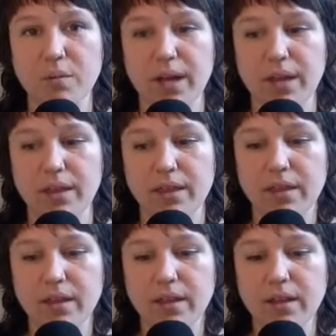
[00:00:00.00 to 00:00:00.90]
with,
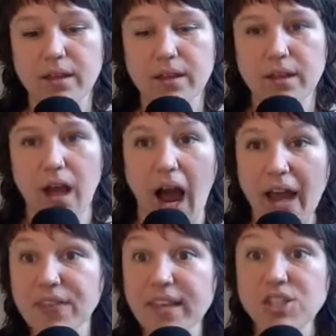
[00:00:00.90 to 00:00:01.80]

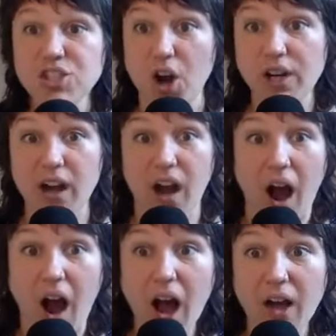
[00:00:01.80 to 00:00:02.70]
I think starting
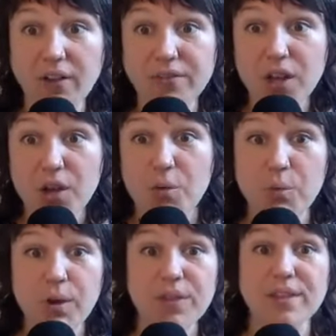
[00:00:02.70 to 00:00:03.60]
off
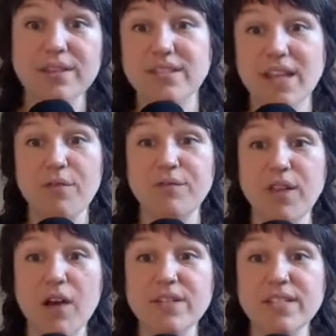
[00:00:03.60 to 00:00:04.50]
with this self
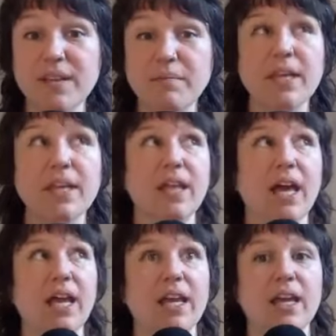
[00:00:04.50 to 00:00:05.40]
love is then being
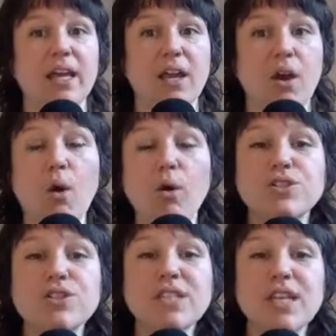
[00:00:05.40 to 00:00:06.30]
like, or
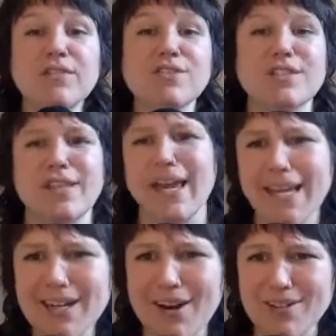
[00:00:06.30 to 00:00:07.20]
just even just
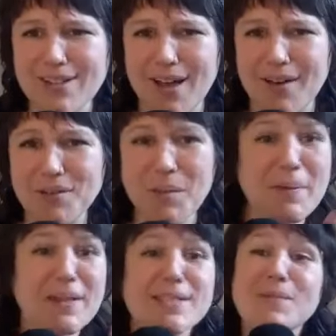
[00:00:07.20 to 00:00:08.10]
liking ourselves.
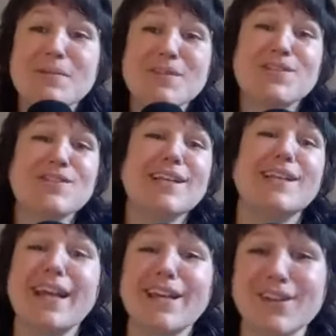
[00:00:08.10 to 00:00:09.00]
Maybe it sometimes it's just like
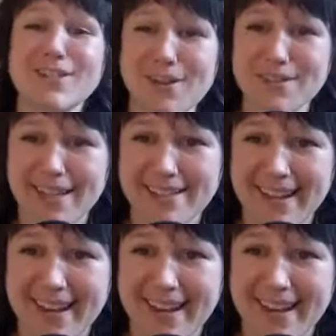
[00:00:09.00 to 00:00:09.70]
liking ourselves that